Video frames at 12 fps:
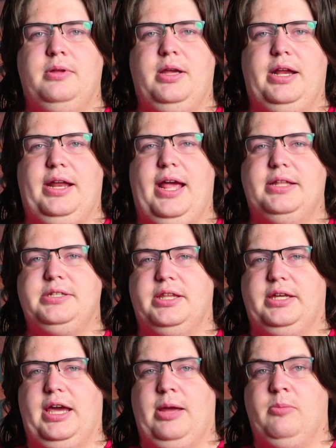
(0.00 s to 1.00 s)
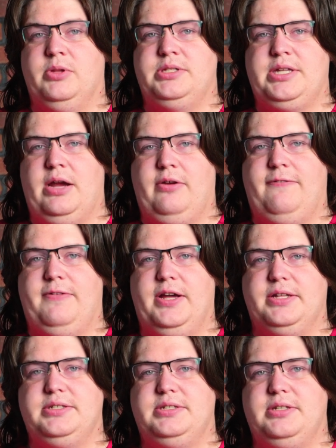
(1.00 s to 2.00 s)
enhancing the game with sound
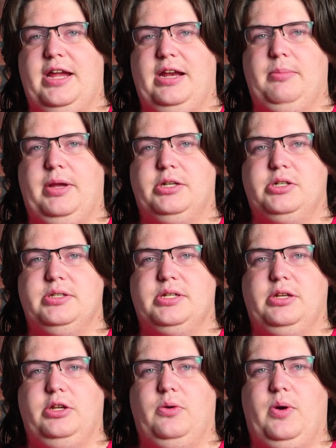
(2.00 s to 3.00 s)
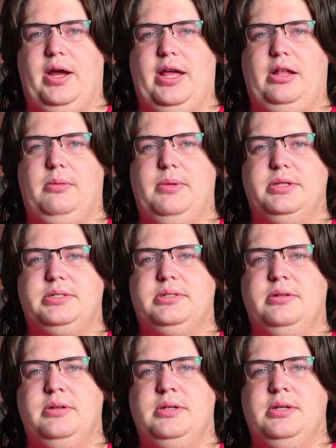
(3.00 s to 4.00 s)
effects, animations, and UI elements,